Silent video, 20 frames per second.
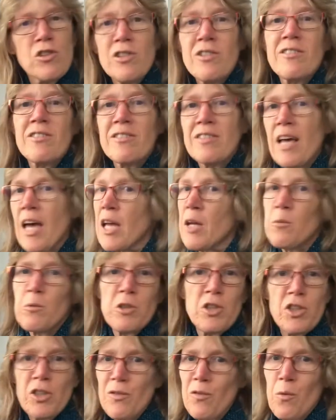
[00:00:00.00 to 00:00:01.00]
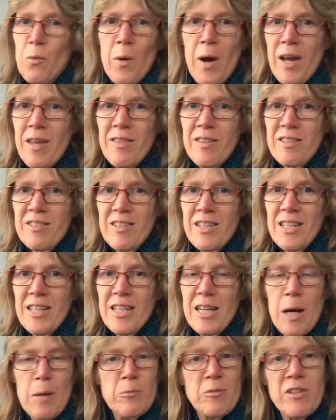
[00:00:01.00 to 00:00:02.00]
Just say whichever way the
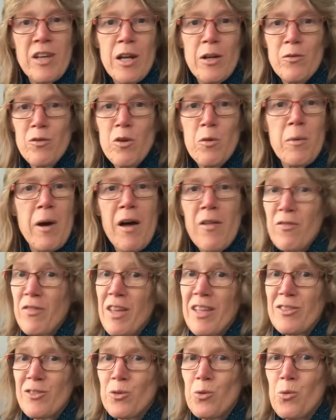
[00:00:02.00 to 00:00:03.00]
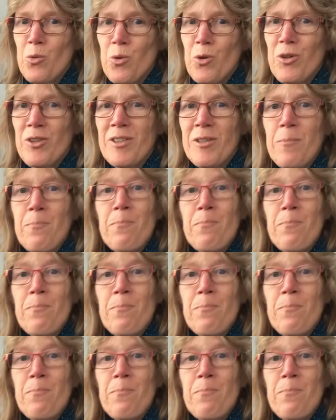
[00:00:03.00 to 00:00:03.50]
T comes out of your mouth, that's all good.